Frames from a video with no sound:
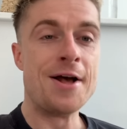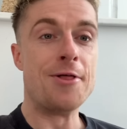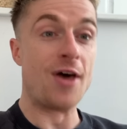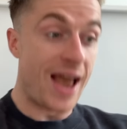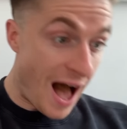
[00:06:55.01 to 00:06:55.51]

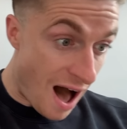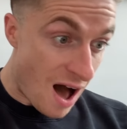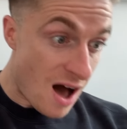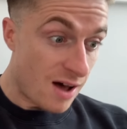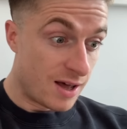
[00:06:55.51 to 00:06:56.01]
they
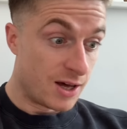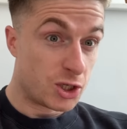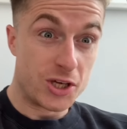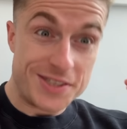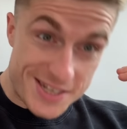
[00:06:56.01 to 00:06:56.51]
are
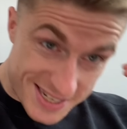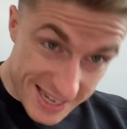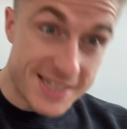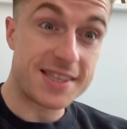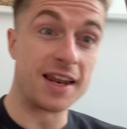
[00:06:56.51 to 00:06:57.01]

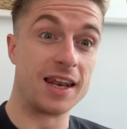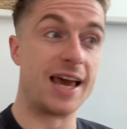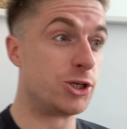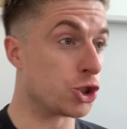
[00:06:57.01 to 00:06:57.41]
consistently